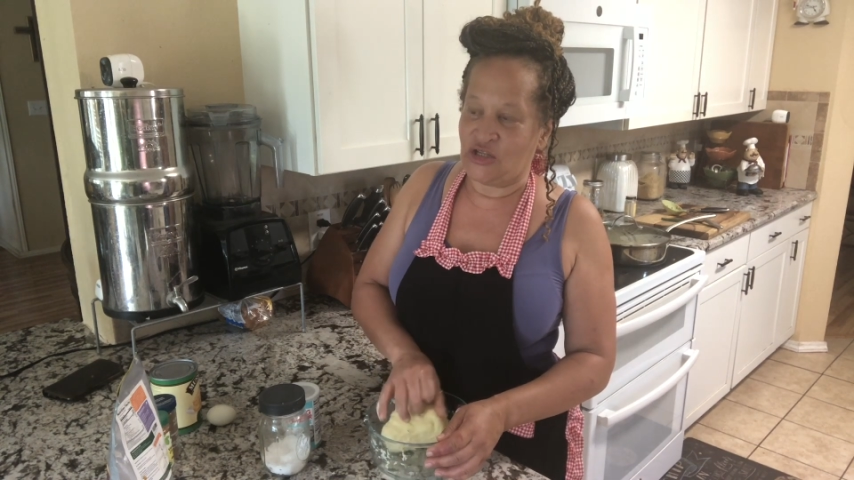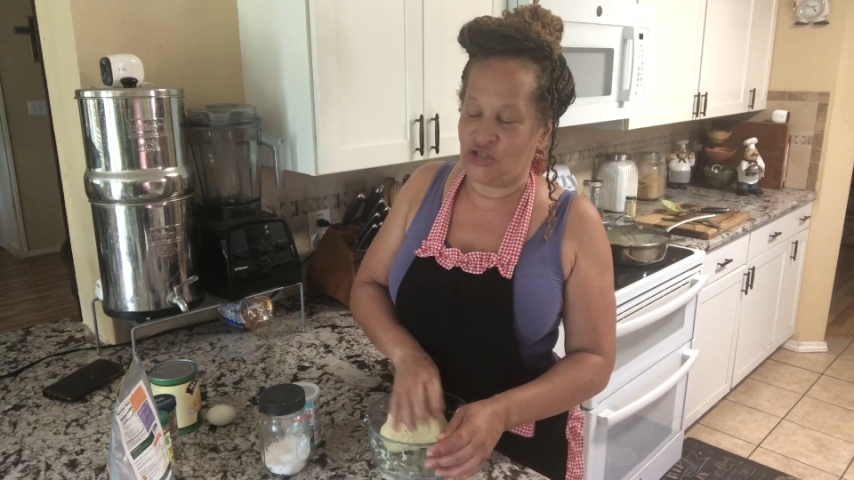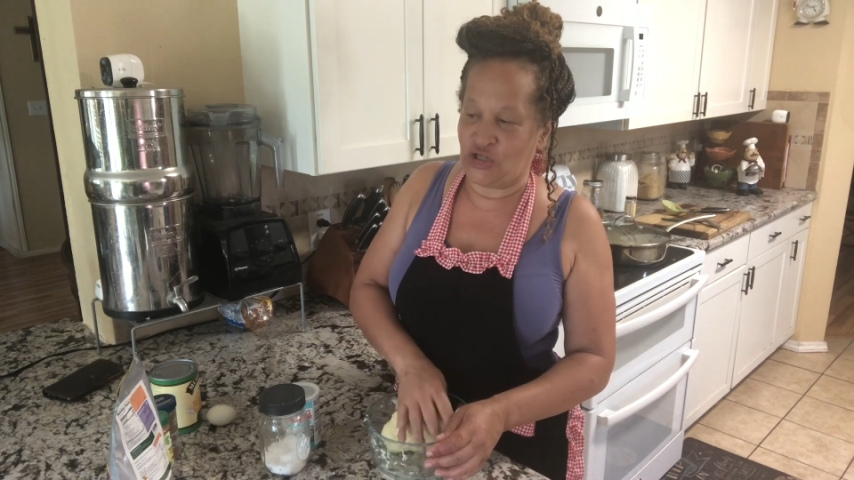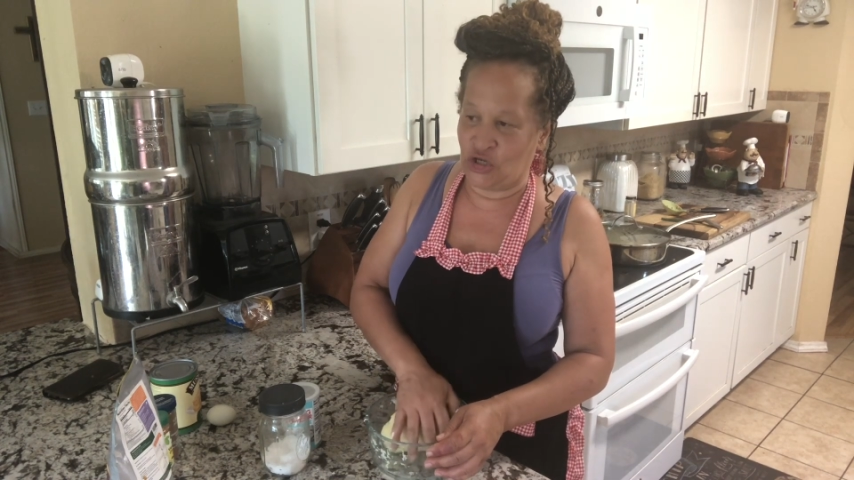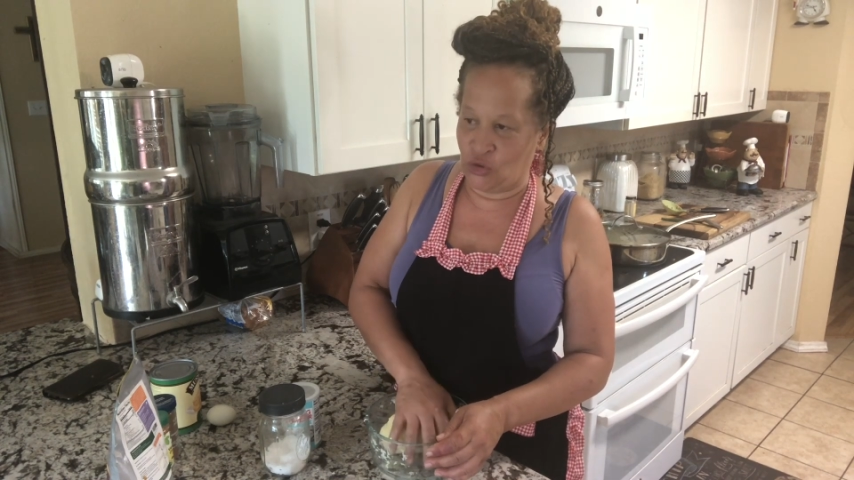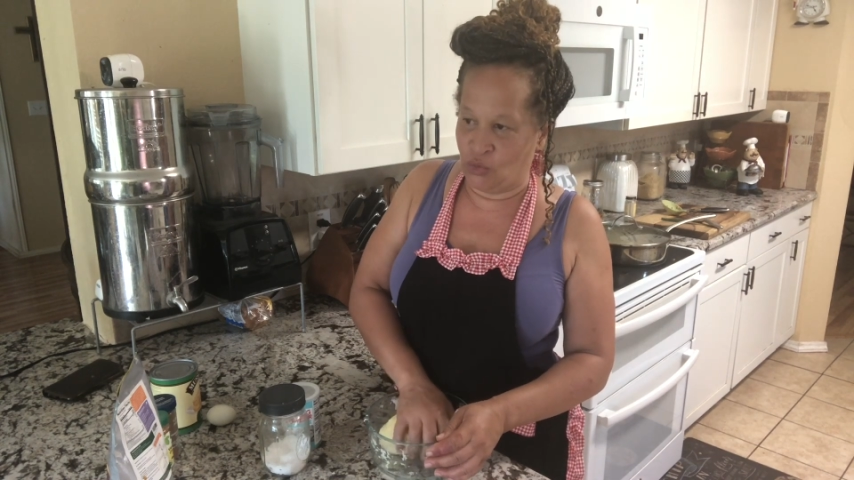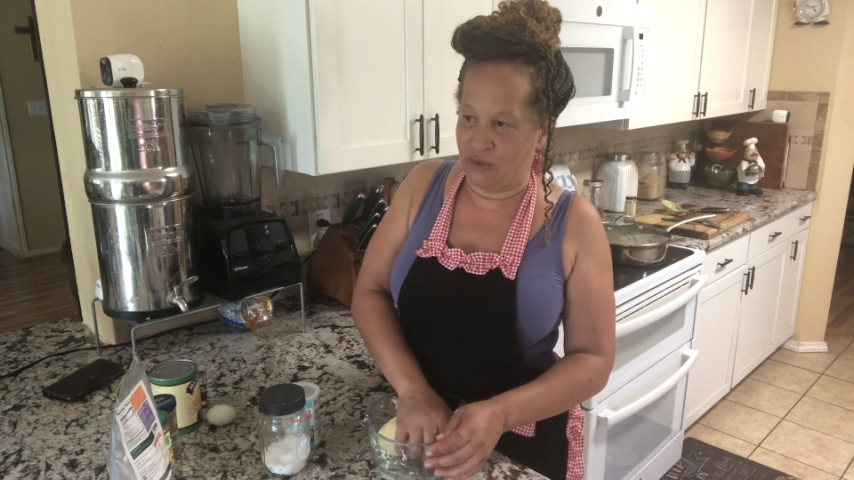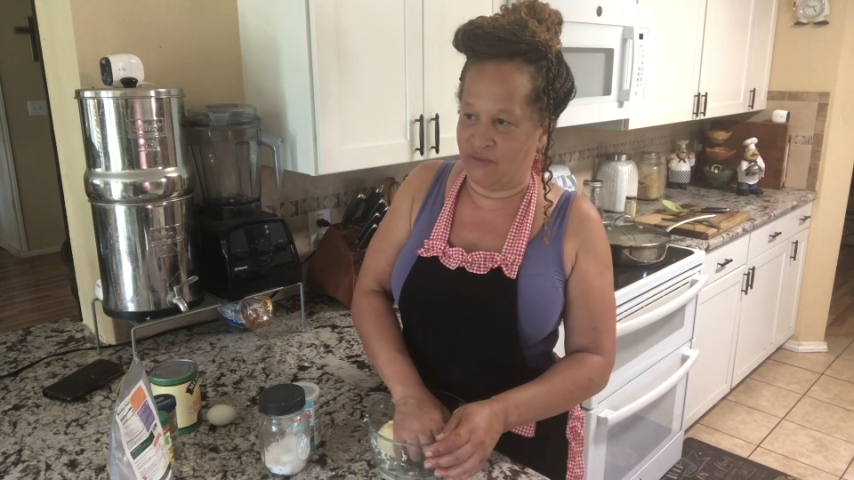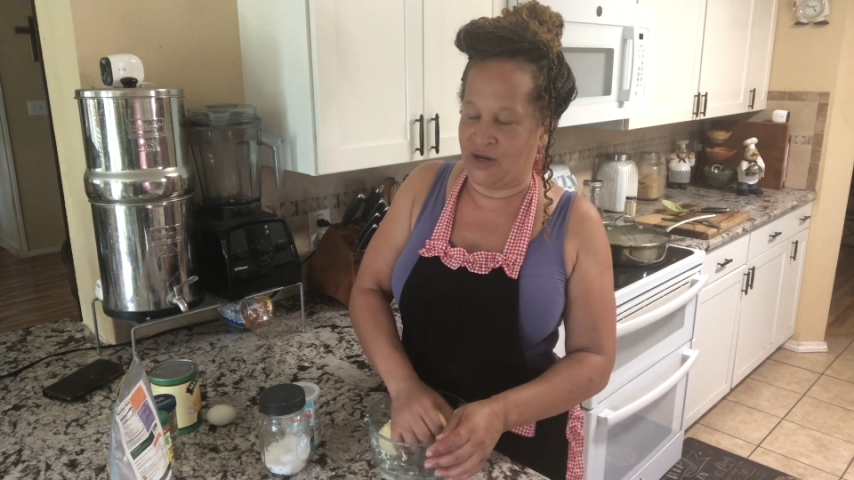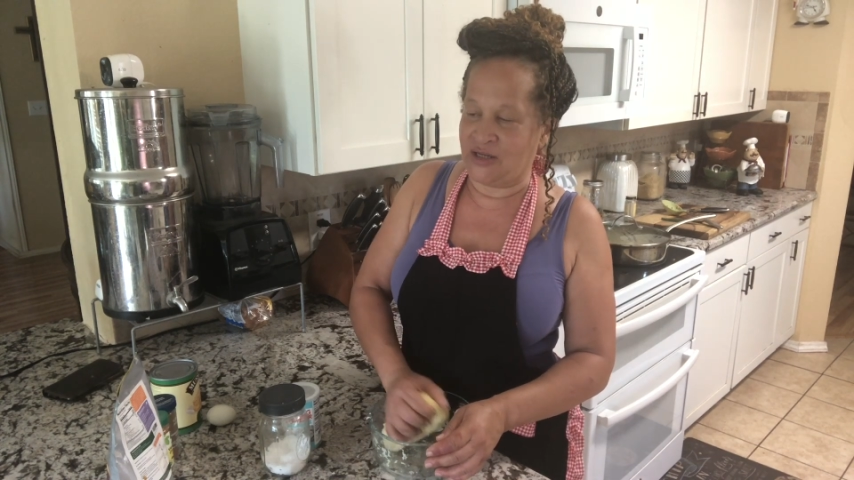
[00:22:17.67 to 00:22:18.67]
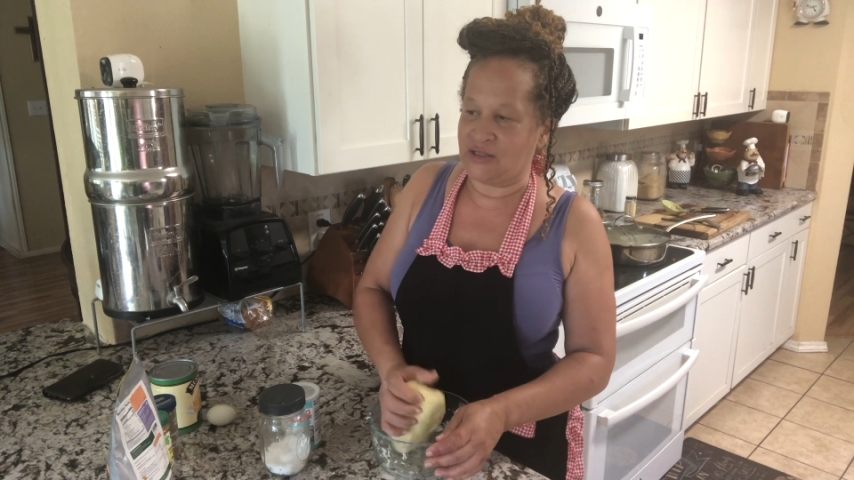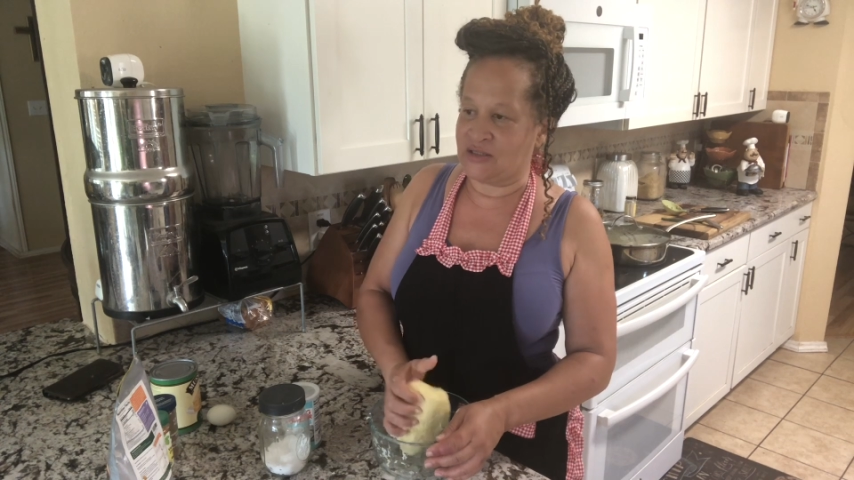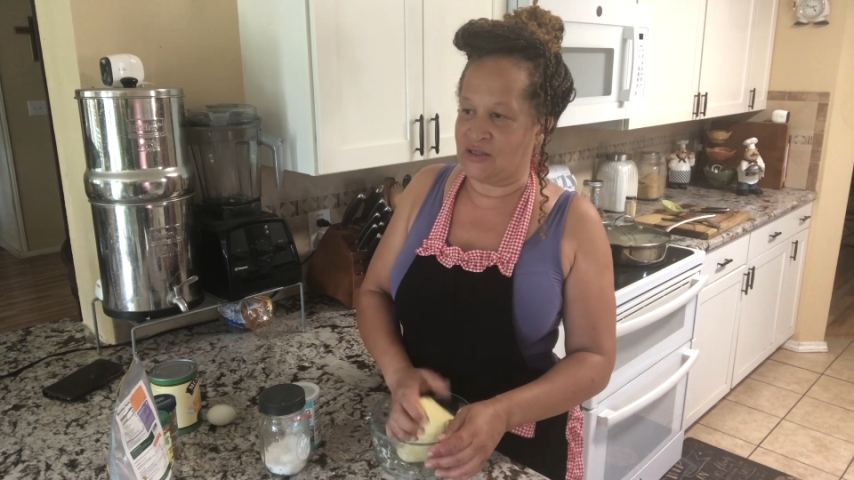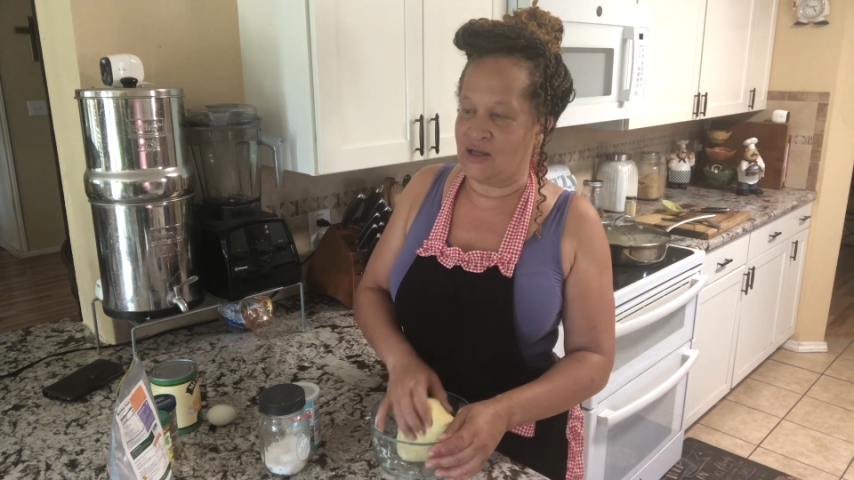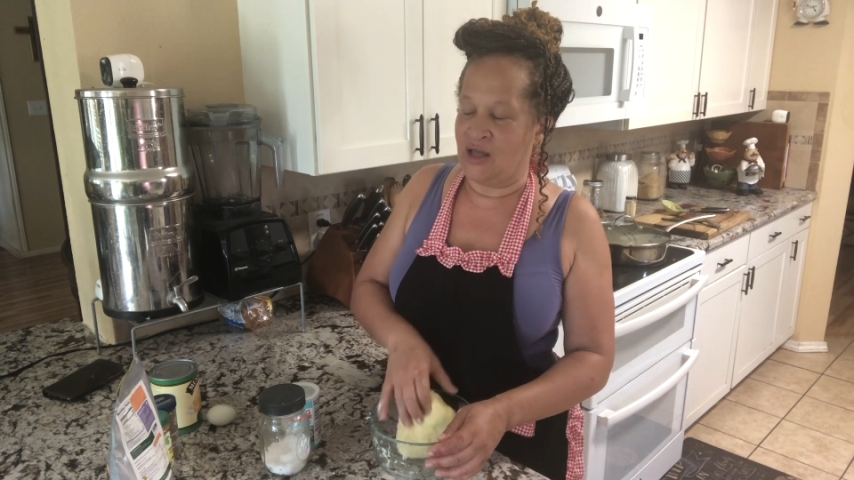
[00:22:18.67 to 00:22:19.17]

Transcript: 2 of us.